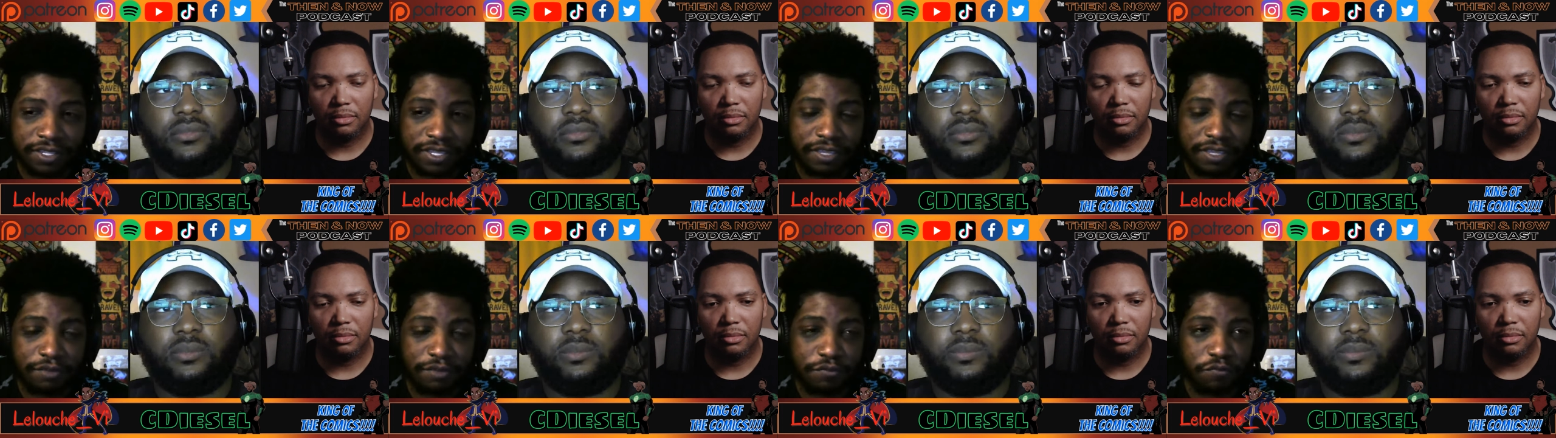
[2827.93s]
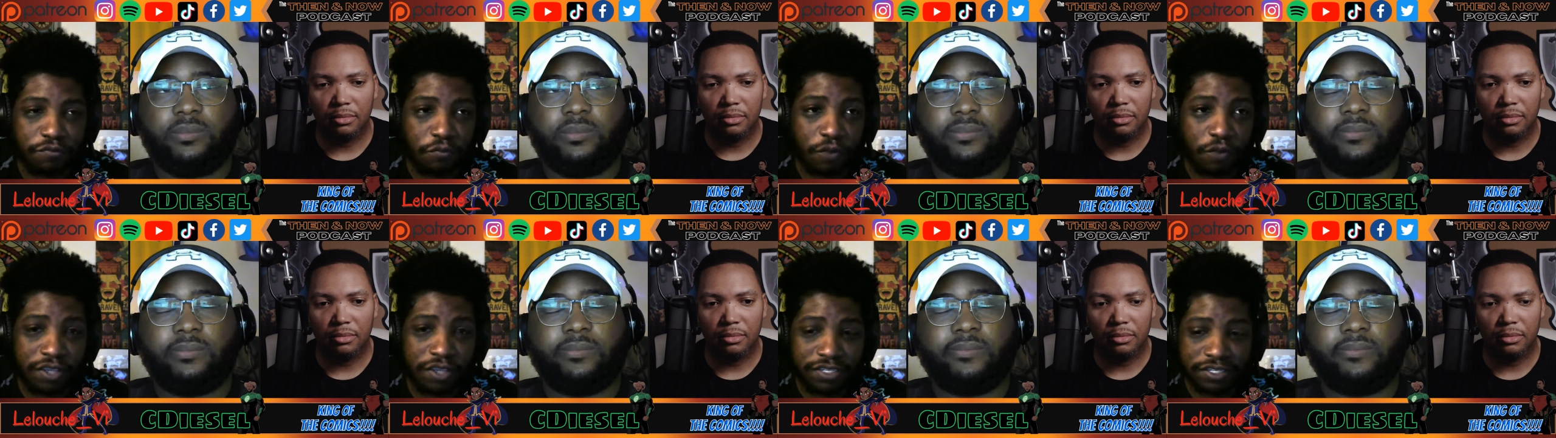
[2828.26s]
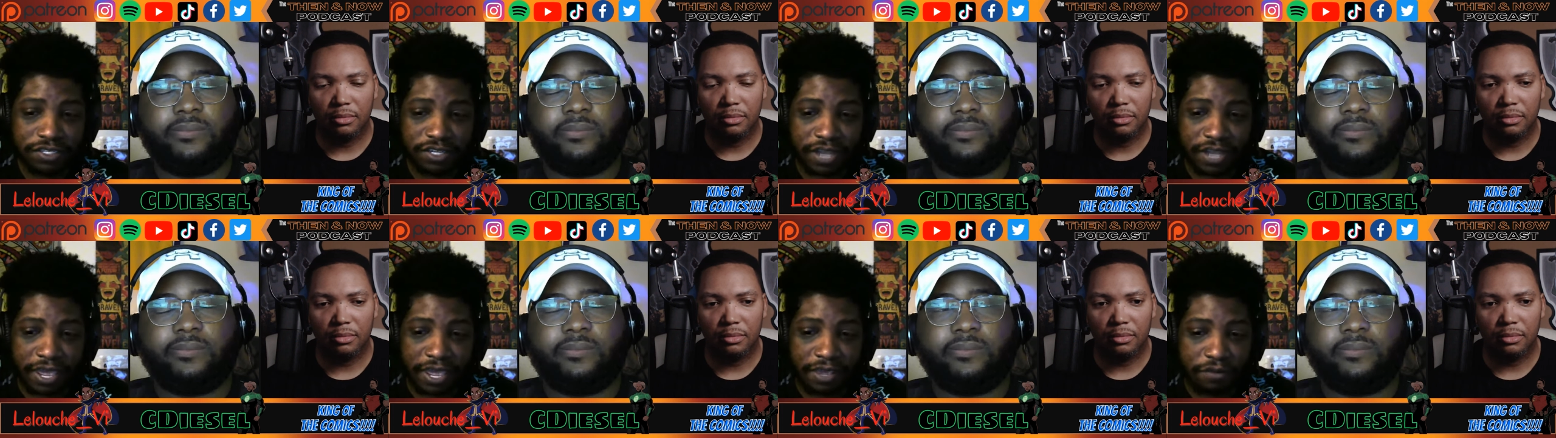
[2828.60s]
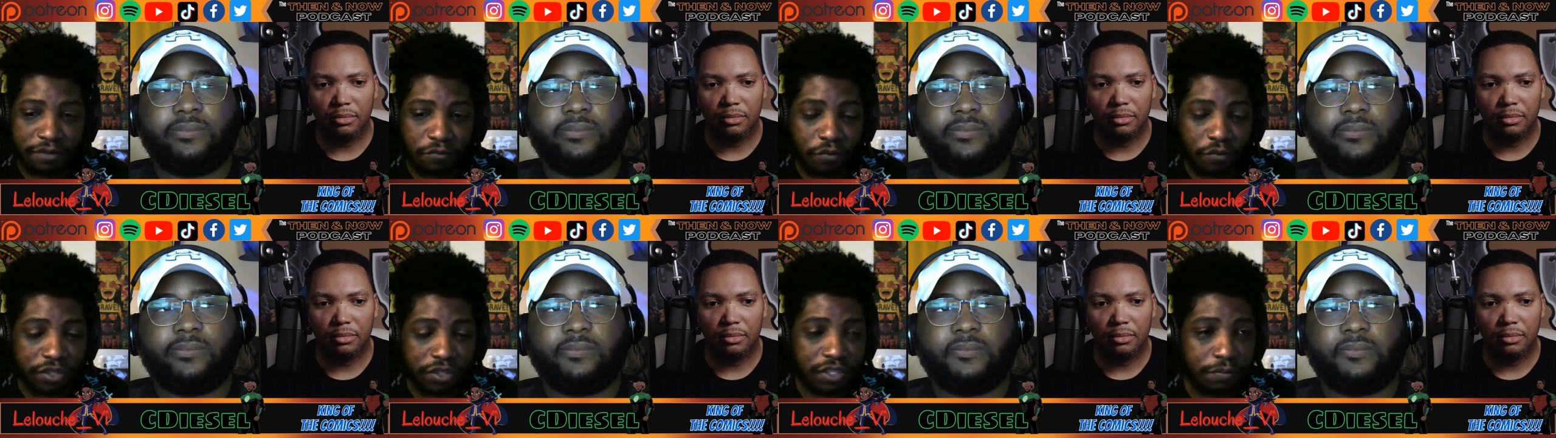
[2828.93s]
Speaker 1: he wasn't like
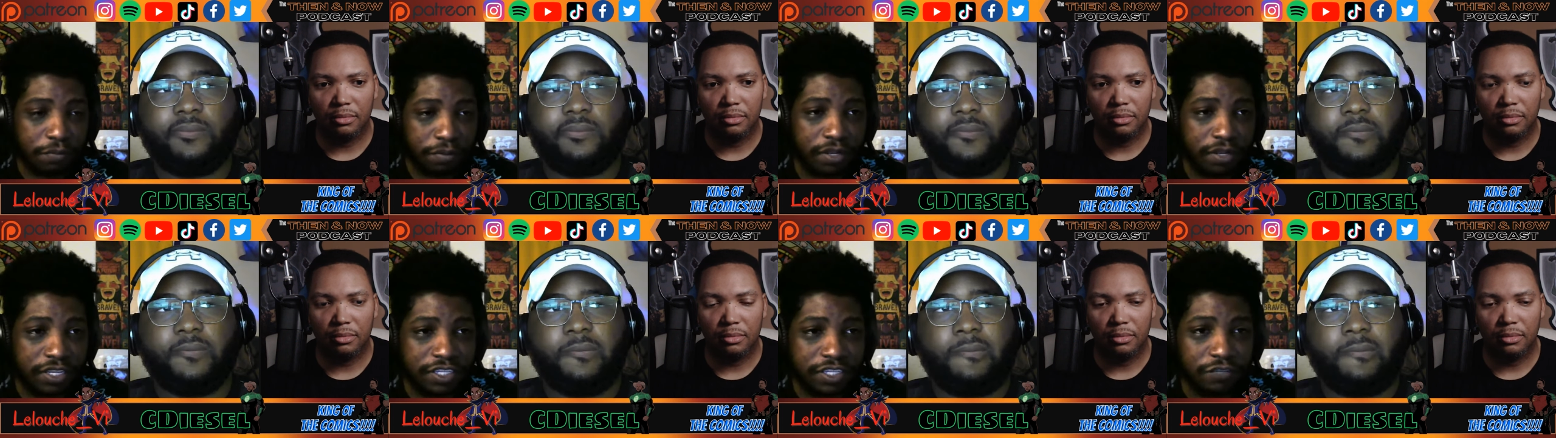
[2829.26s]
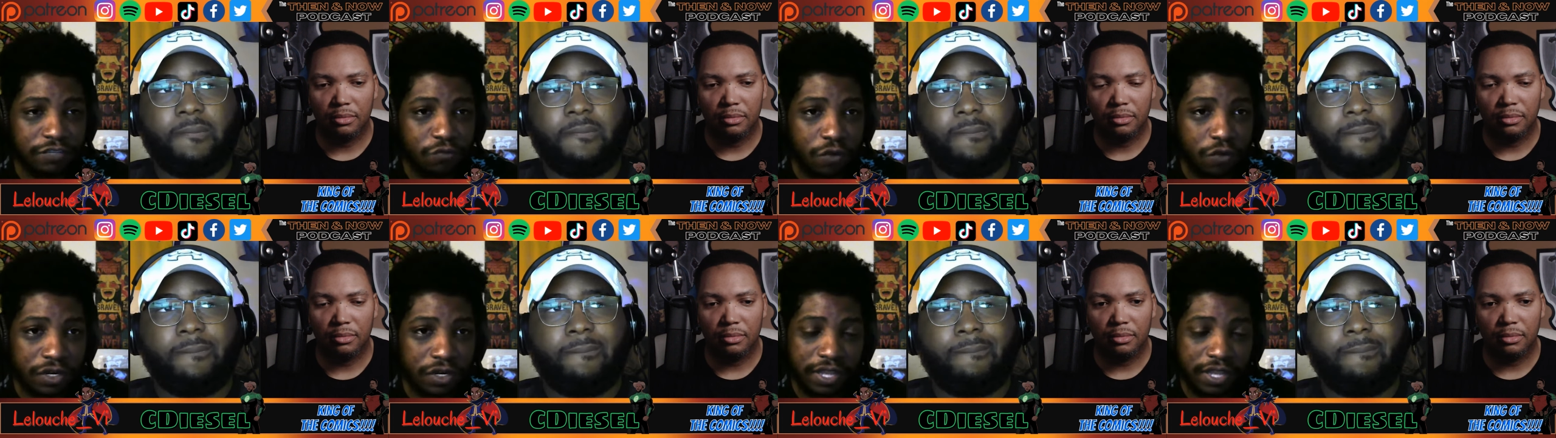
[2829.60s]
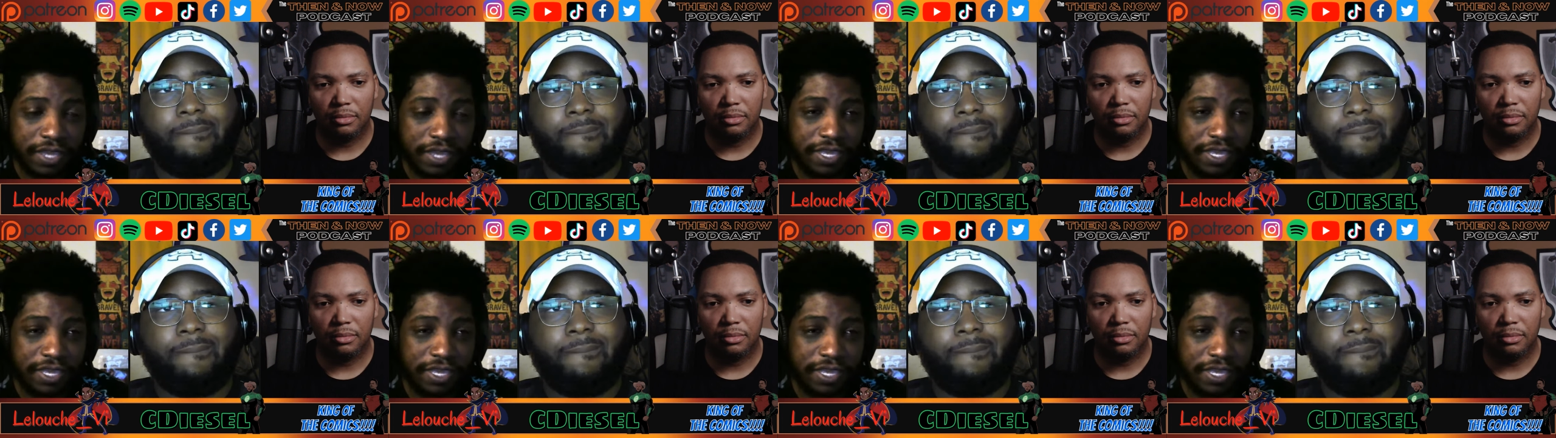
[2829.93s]
what the police wanted.